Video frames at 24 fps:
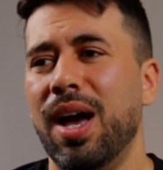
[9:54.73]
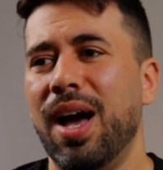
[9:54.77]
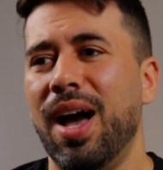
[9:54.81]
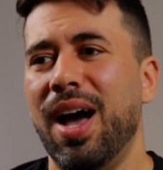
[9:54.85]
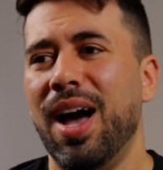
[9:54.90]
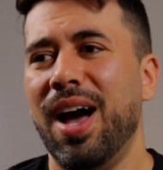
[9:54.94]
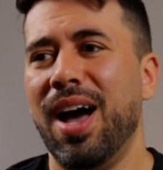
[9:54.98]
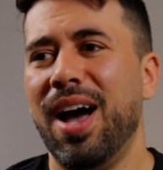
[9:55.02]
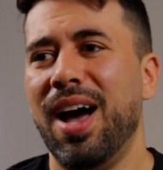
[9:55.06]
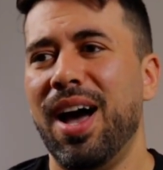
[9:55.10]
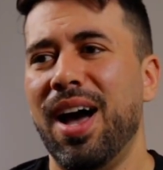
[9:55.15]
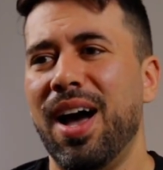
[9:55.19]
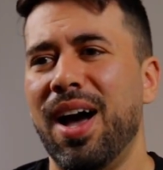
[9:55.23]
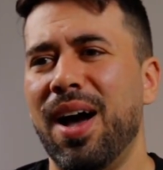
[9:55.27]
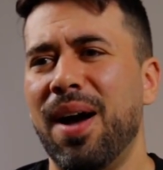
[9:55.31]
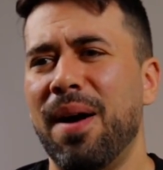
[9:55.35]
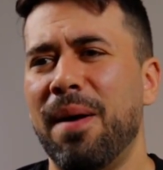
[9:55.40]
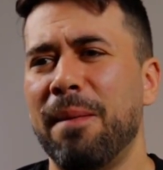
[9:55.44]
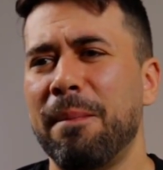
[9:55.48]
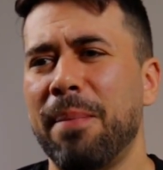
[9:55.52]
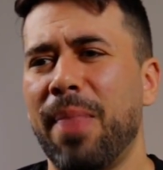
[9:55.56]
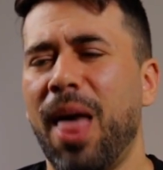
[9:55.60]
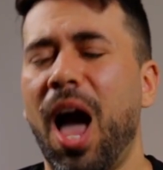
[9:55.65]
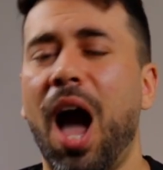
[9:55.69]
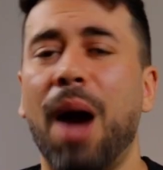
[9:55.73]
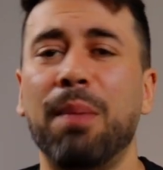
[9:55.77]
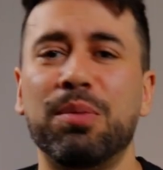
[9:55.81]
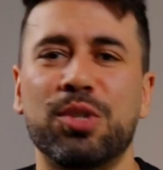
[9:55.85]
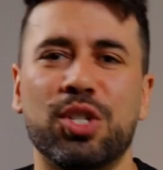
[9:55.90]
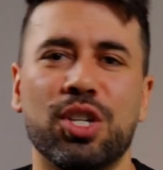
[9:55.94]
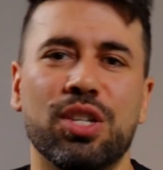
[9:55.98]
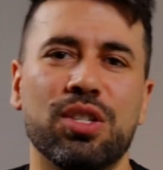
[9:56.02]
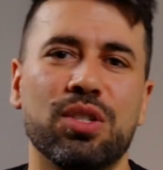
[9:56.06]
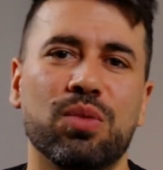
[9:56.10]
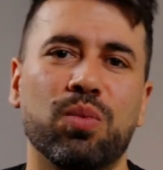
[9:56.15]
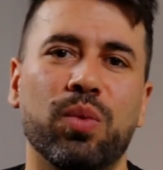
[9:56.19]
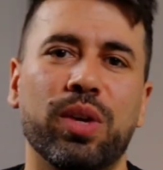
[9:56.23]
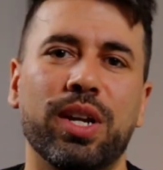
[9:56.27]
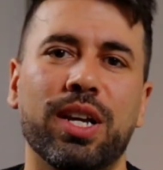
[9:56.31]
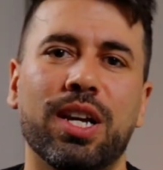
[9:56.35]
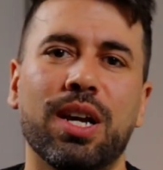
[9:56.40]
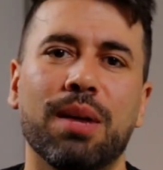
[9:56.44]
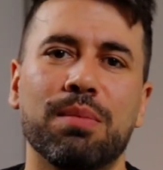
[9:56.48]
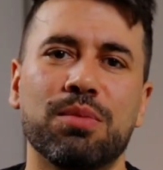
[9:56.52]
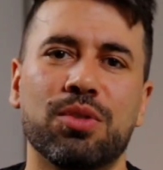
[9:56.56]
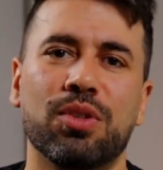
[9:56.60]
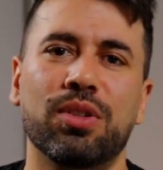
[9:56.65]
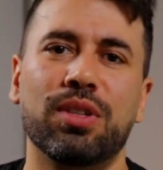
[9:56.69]
options when it
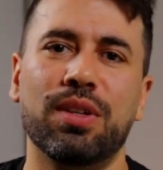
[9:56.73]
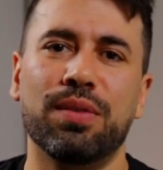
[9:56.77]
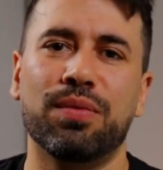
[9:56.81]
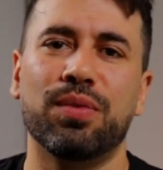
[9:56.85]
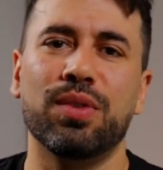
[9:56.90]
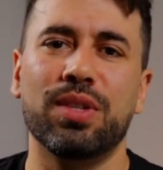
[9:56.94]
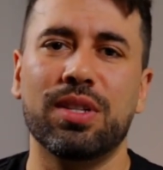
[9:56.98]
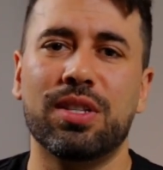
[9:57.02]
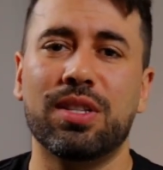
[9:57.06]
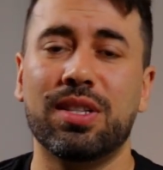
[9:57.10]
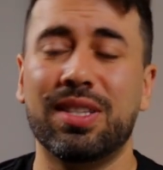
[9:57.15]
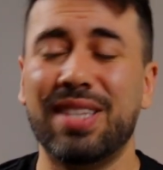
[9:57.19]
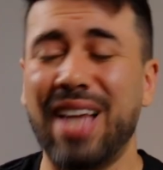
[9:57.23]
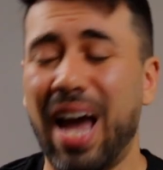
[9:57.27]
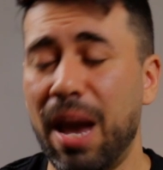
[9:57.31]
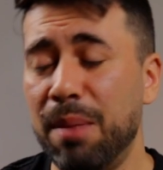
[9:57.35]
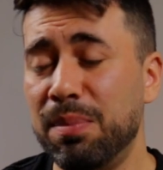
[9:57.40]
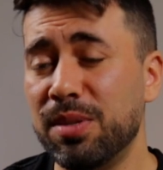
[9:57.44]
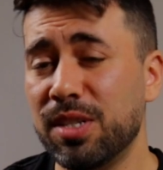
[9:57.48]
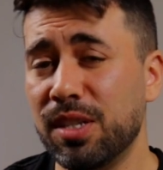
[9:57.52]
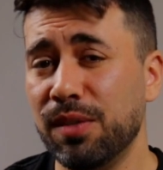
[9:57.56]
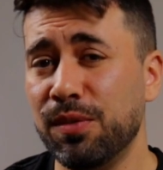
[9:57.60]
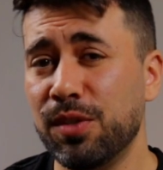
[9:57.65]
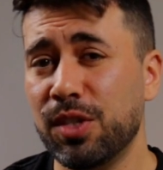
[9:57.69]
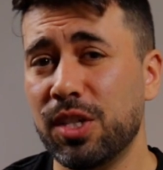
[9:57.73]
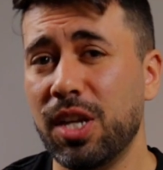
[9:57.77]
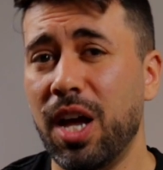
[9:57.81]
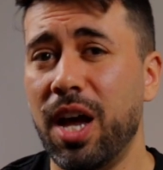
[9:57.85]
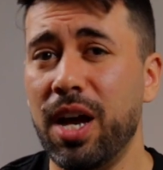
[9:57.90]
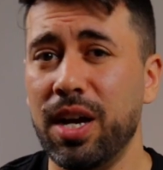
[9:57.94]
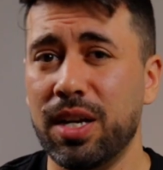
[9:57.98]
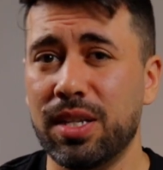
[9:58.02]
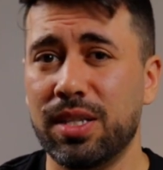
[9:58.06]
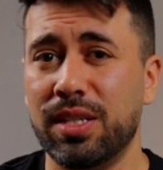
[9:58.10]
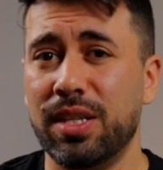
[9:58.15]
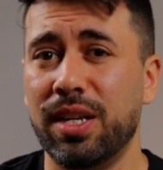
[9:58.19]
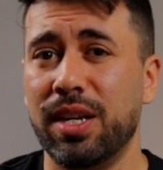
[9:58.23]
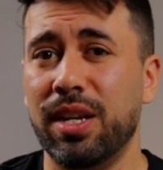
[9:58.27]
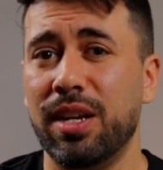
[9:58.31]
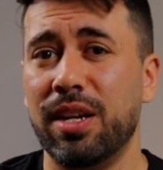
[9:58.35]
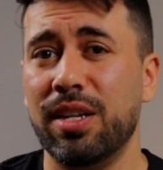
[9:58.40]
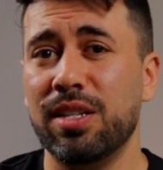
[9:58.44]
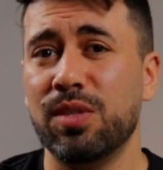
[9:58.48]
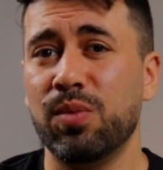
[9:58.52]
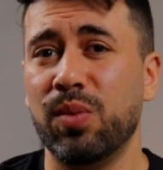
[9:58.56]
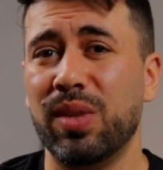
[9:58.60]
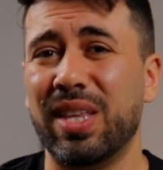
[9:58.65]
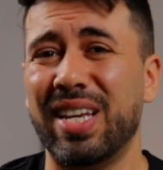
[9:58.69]
comes to different types of stocks than
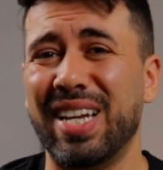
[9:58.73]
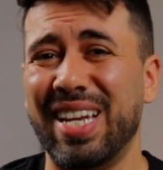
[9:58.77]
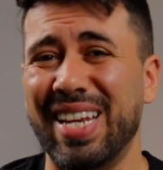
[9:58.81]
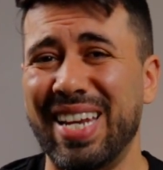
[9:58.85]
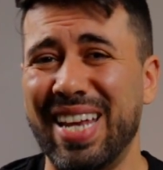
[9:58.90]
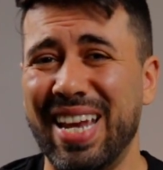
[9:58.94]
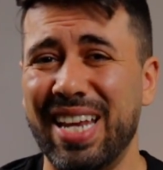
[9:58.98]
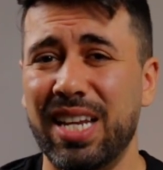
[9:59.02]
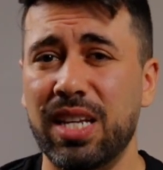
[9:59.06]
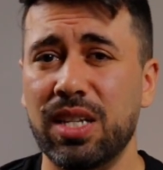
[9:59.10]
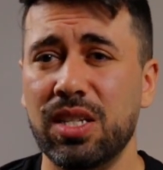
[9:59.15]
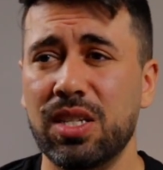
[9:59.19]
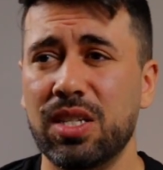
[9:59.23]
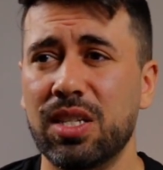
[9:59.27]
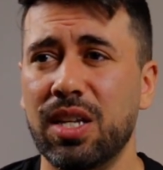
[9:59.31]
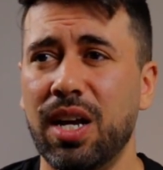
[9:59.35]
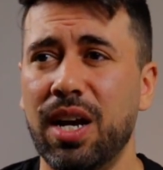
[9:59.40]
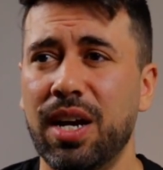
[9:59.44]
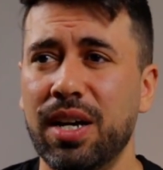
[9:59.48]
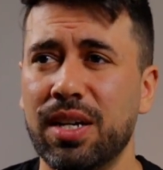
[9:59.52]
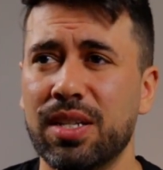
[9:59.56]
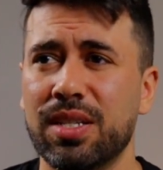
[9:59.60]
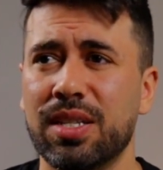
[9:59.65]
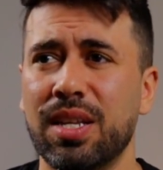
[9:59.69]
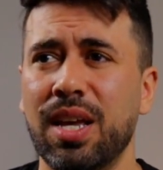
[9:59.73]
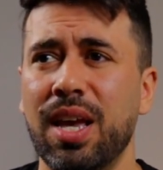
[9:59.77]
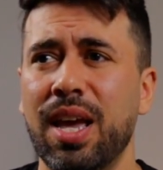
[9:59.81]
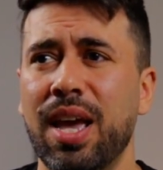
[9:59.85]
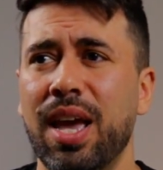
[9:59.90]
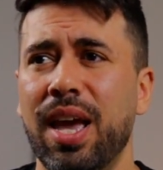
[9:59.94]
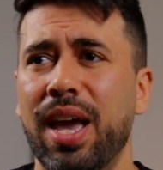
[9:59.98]
it is with Canadian stocks.